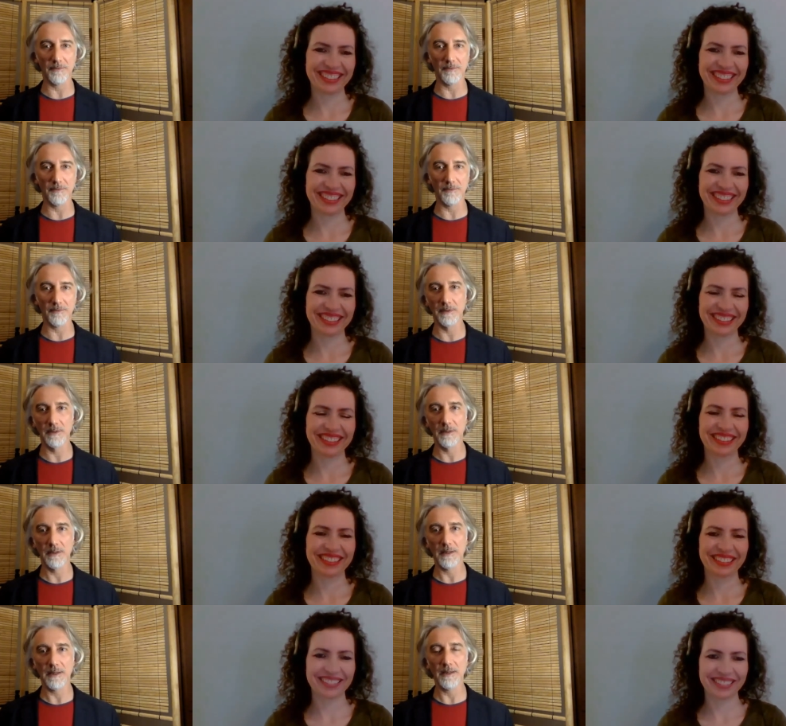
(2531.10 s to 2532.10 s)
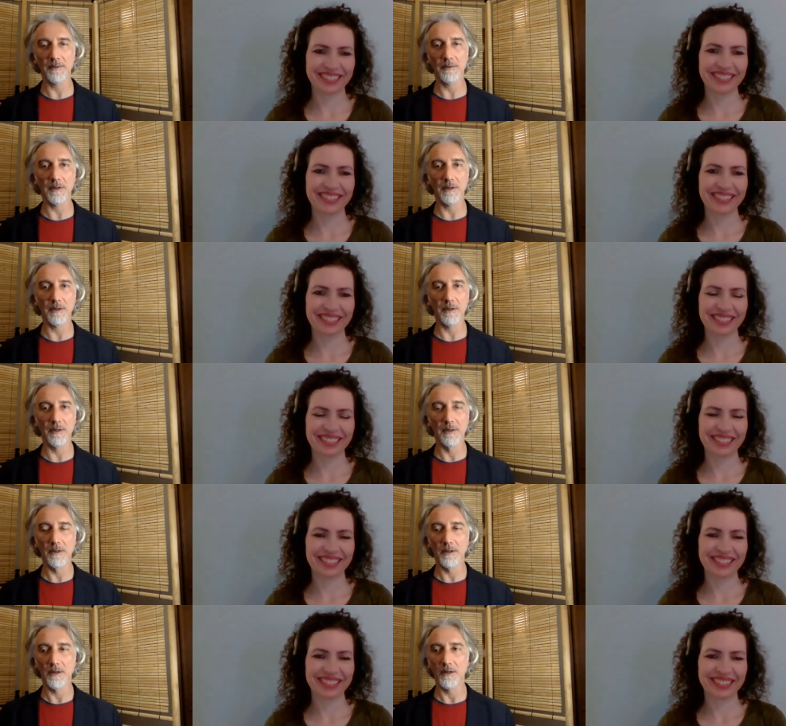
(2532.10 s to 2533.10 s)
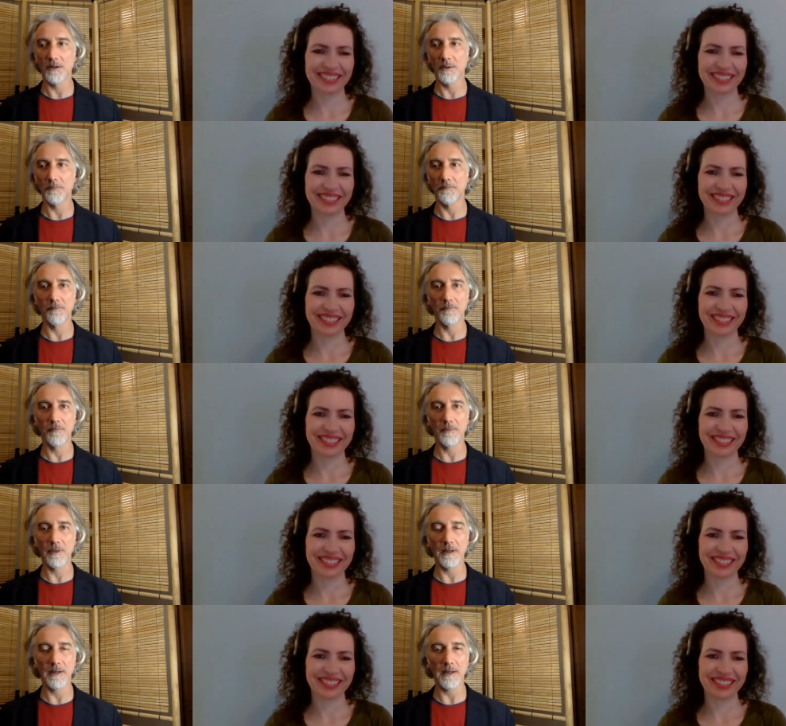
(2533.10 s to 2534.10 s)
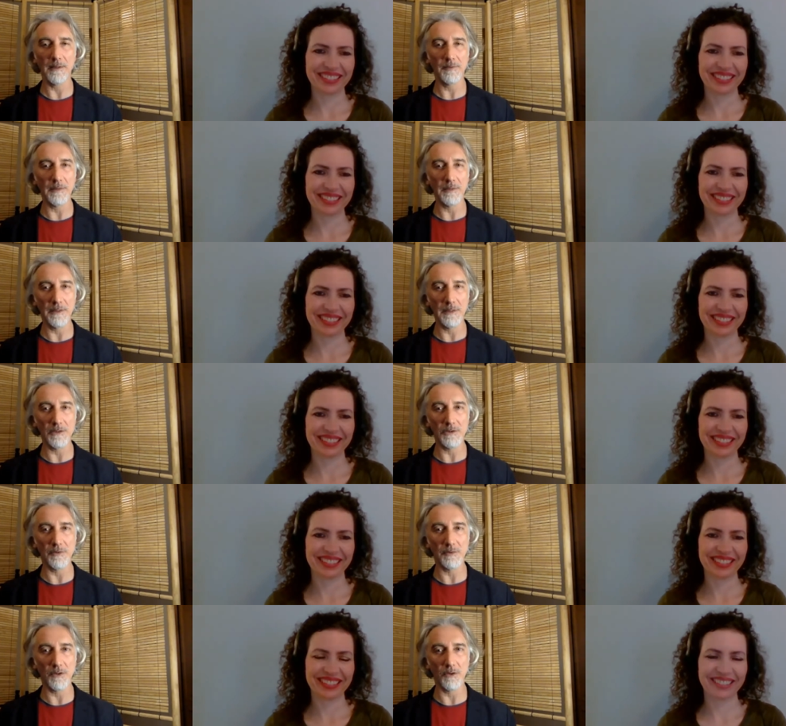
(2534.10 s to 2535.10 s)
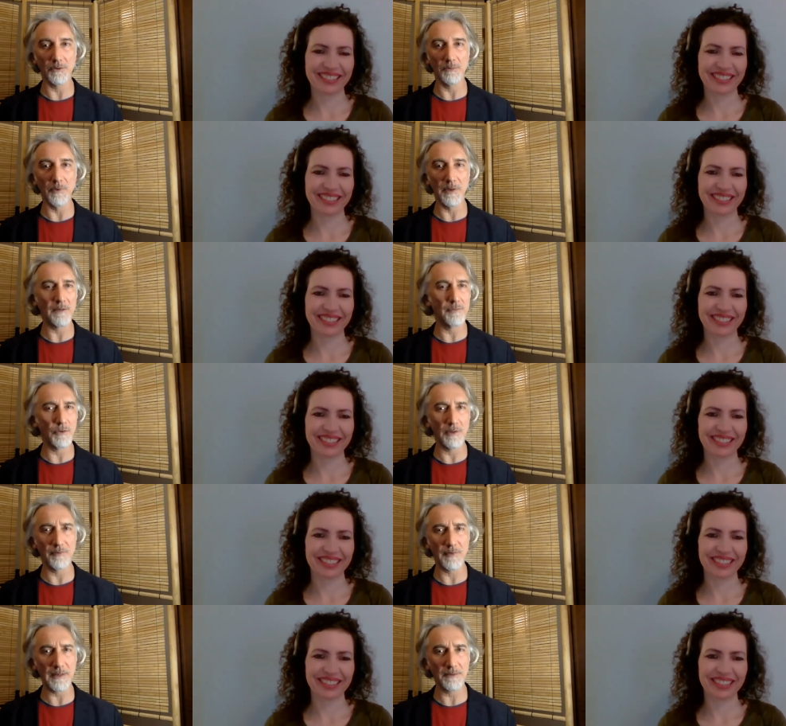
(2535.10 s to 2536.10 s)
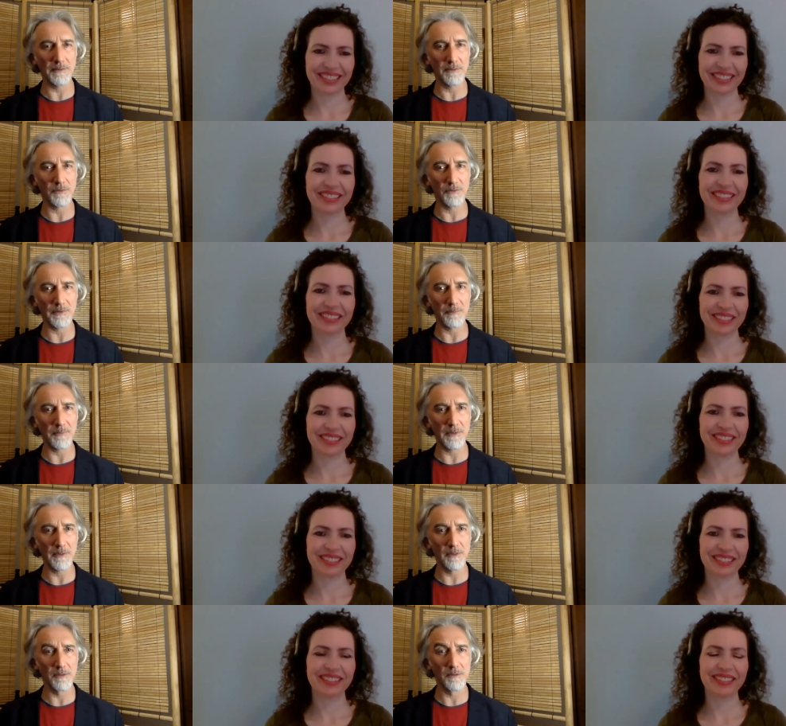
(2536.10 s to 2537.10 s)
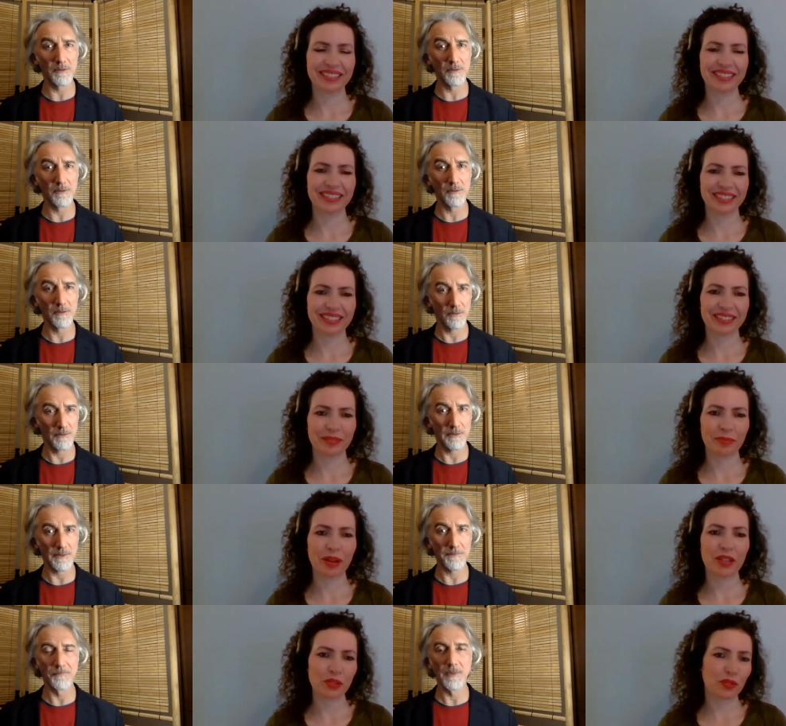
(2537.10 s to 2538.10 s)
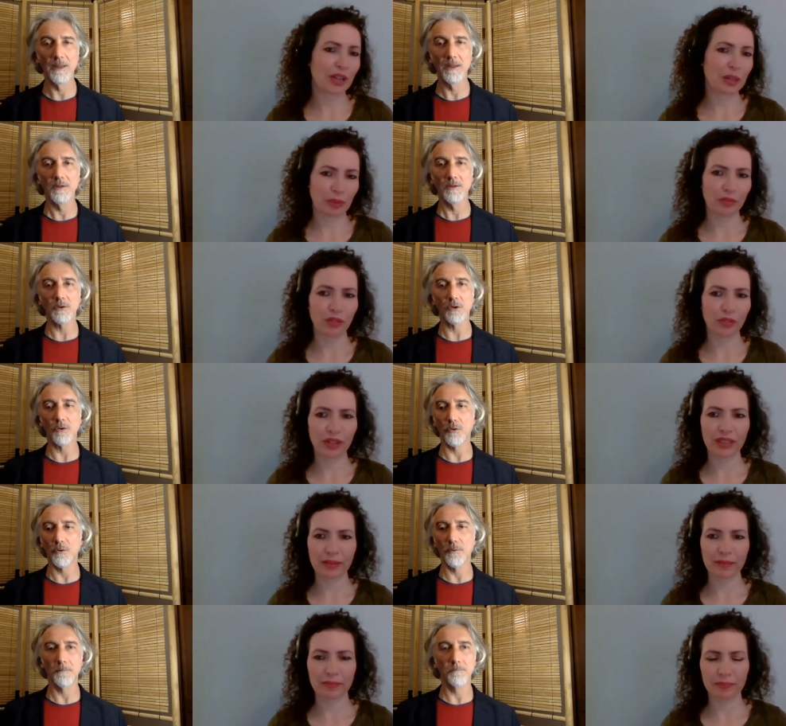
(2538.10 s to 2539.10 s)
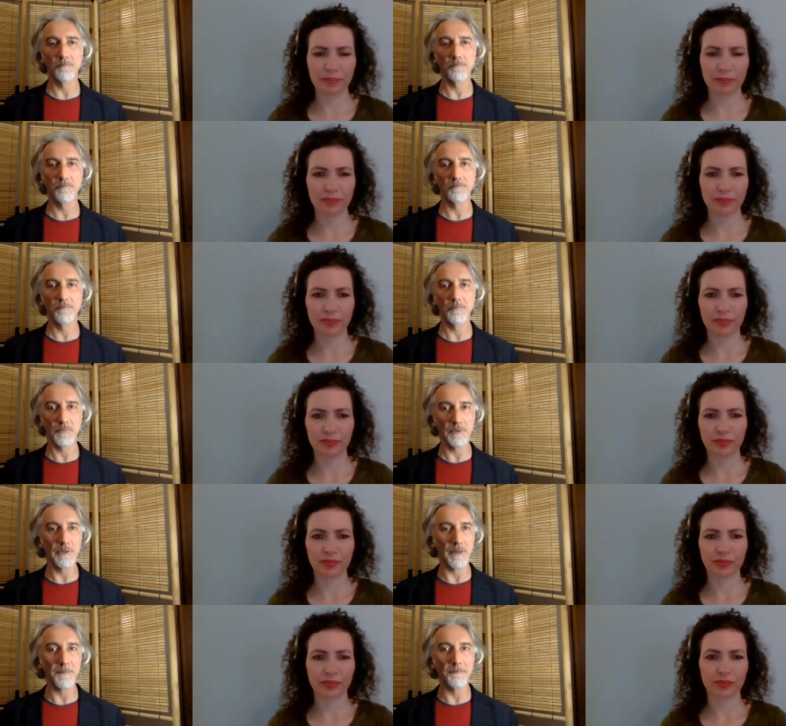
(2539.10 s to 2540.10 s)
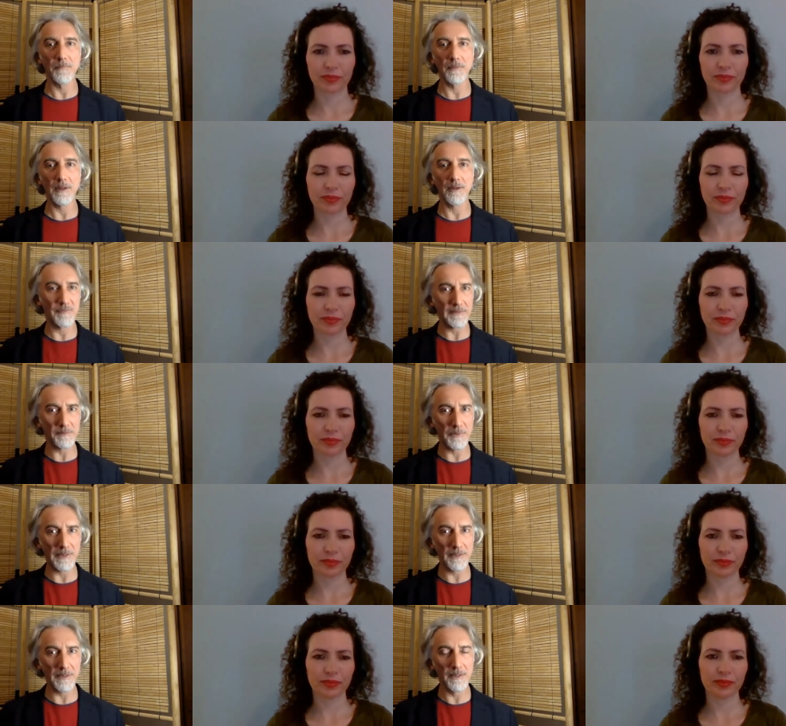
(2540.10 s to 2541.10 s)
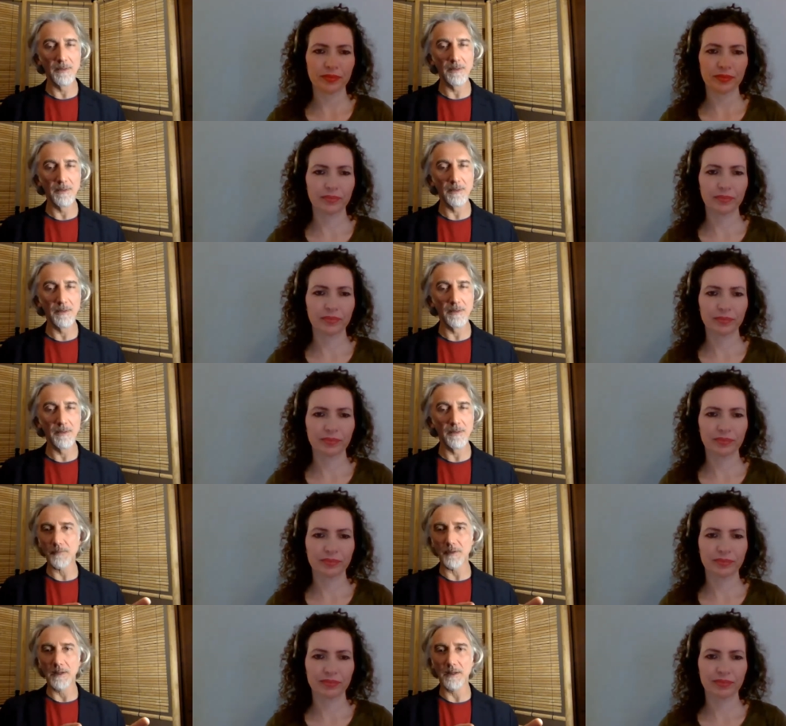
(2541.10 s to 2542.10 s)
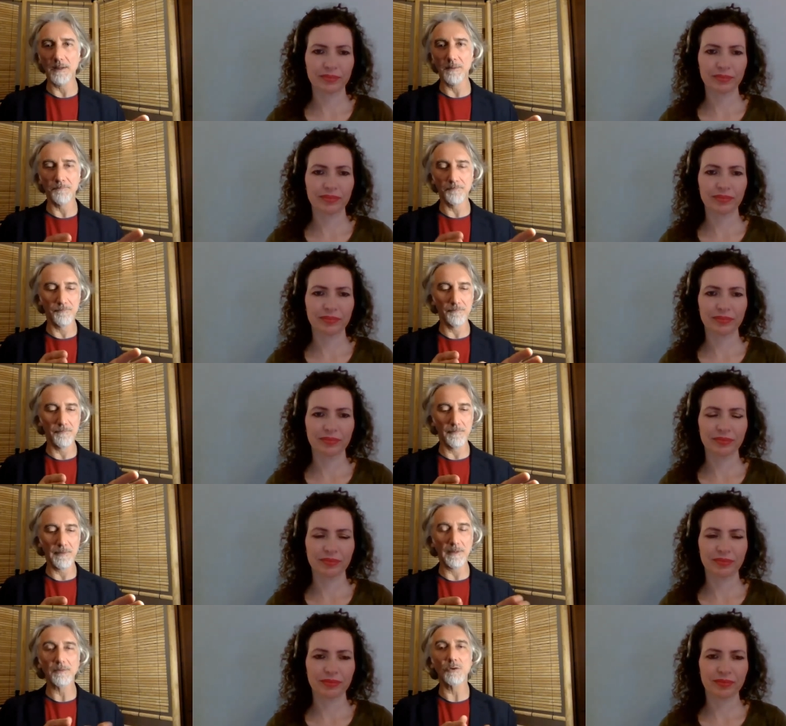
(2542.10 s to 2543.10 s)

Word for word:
Speaker 1: effect, and uh, um, I think in English it's called a break for effect or something.
Speaker 2: Mm-hmm. Yeah. Pause, effect, break. So,
Speaker 1: yeah, effect, break, and um, and